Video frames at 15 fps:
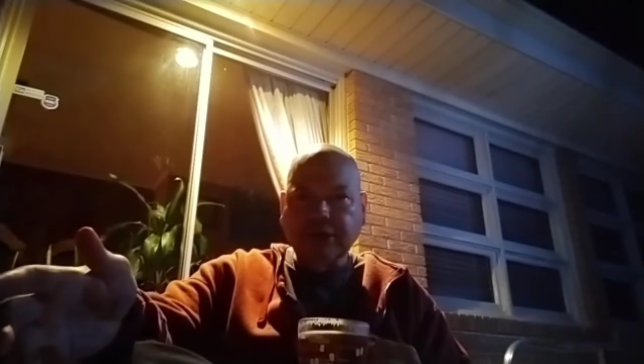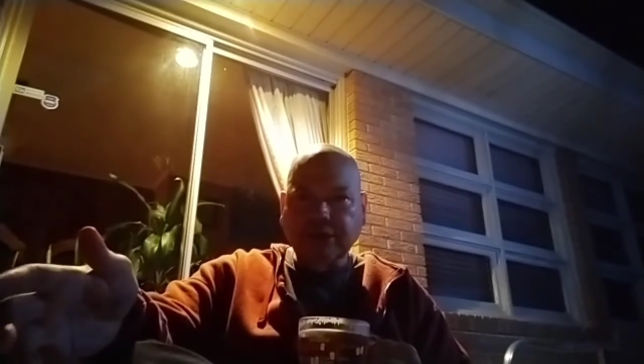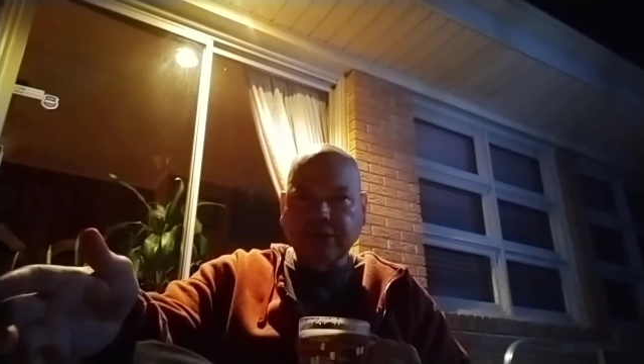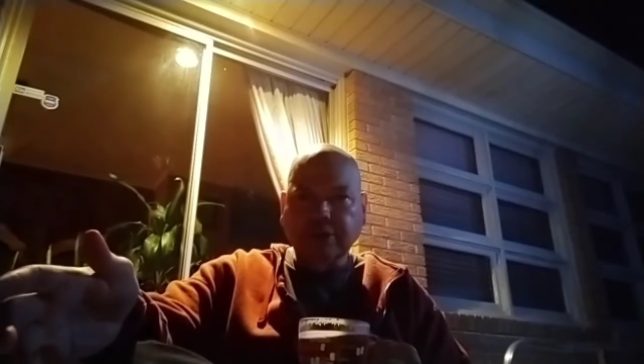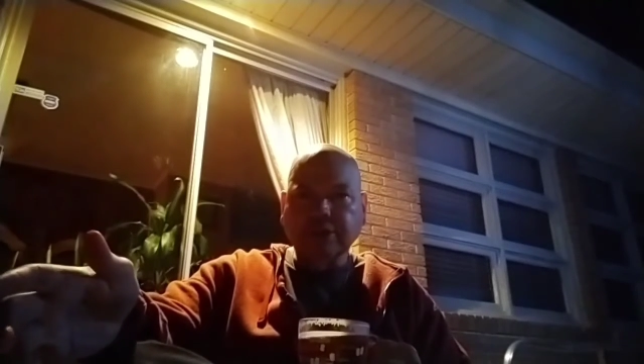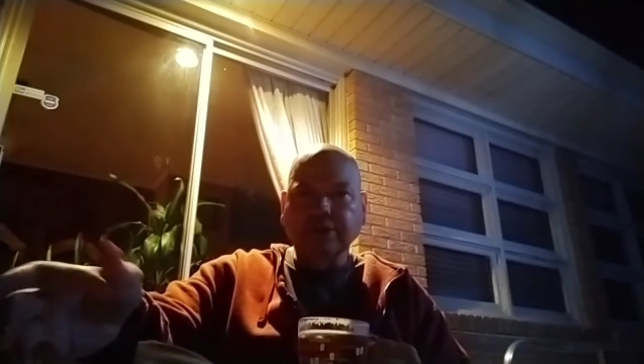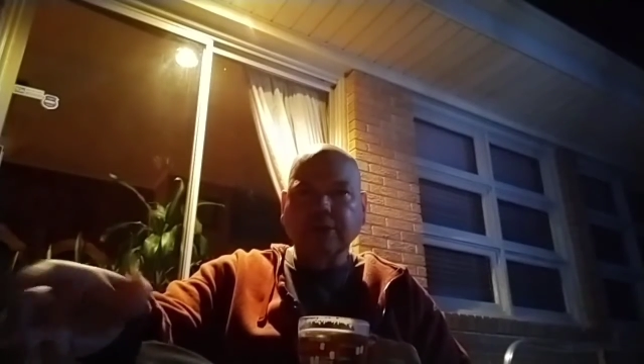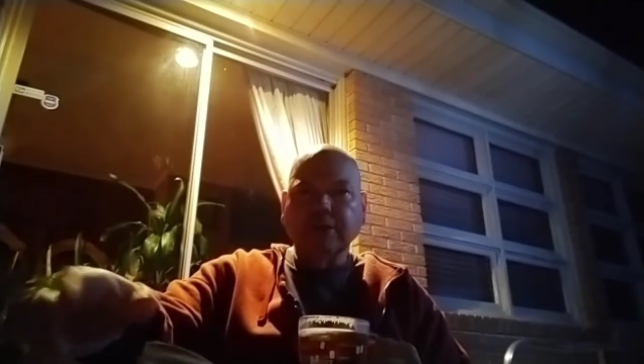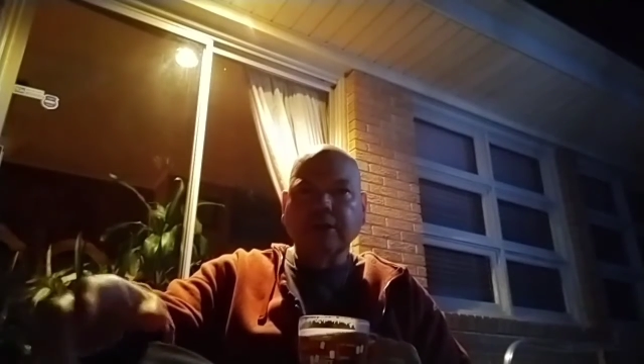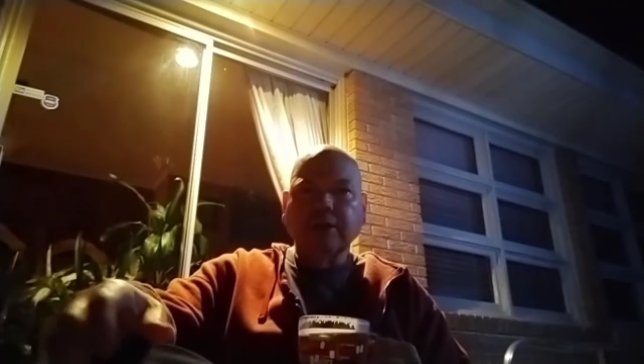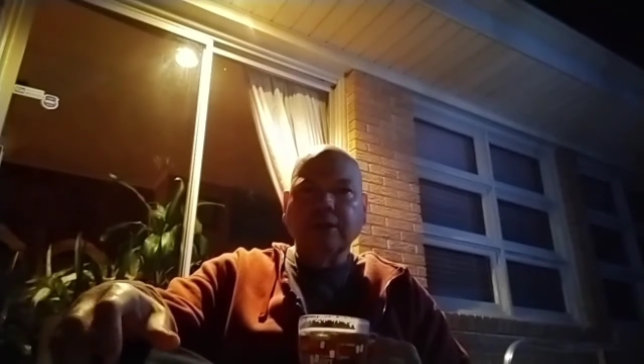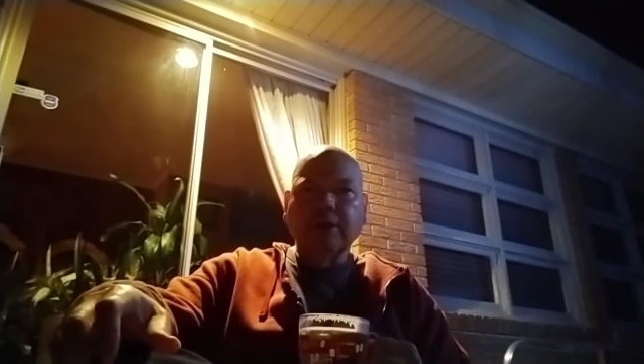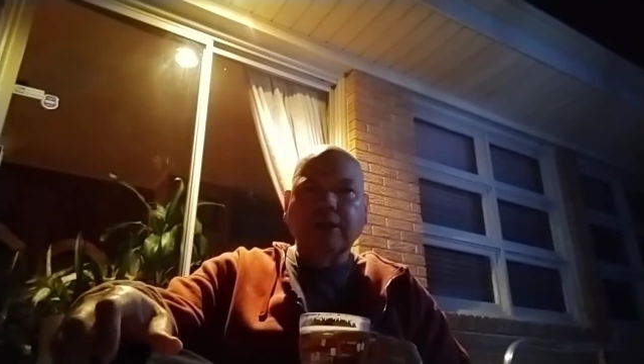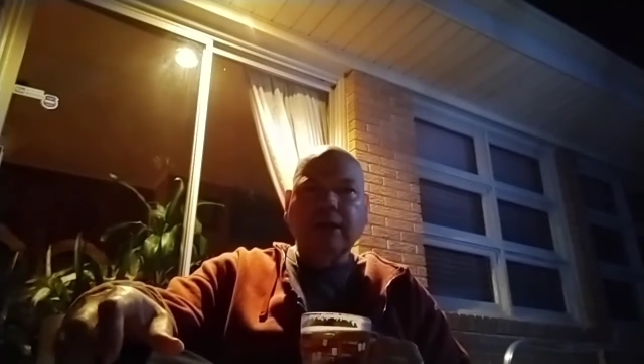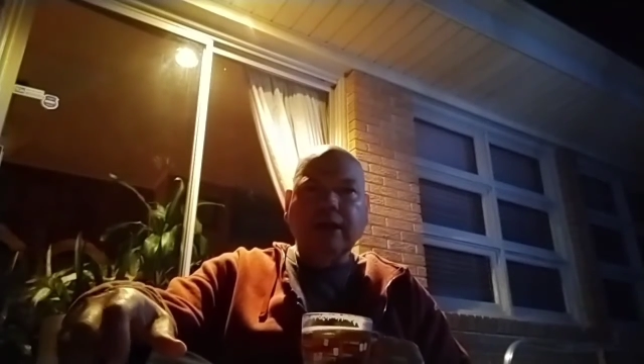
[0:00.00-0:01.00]
cooked.
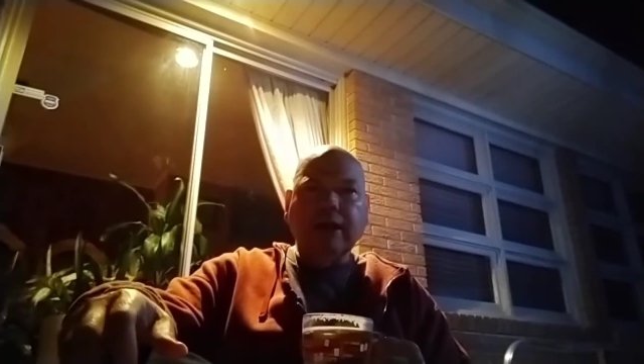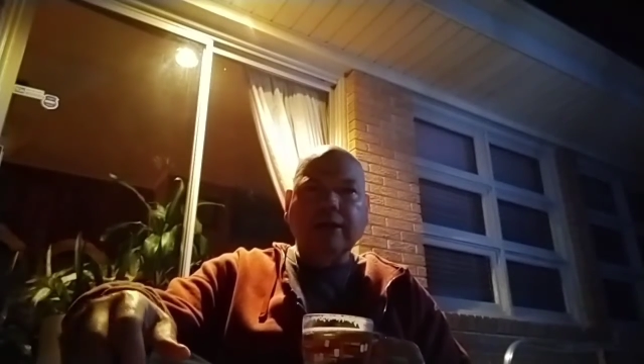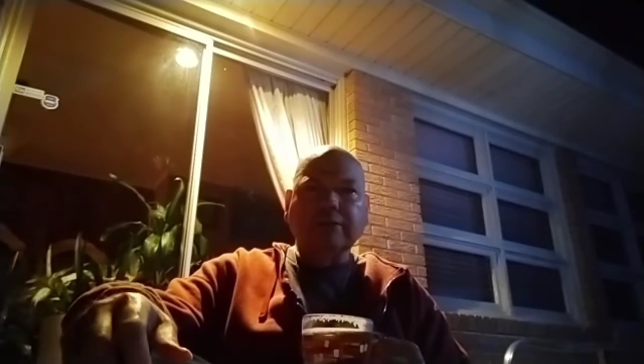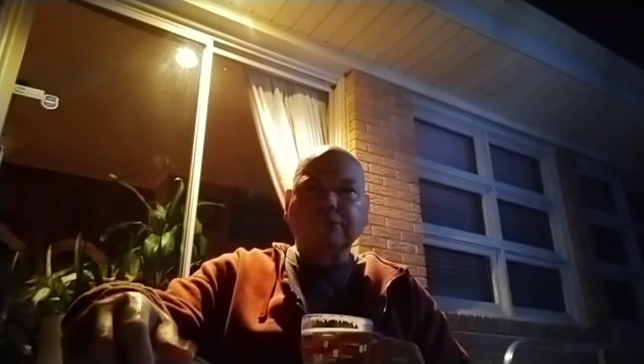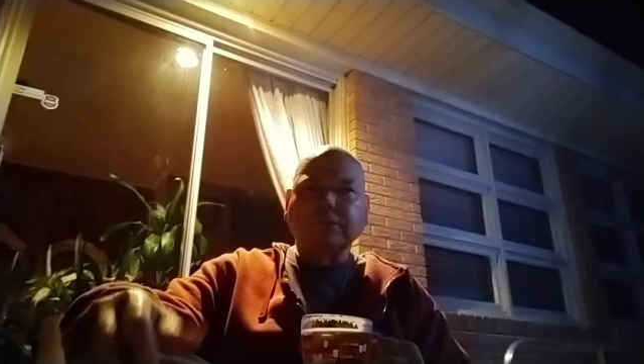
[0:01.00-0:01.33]
Uh, some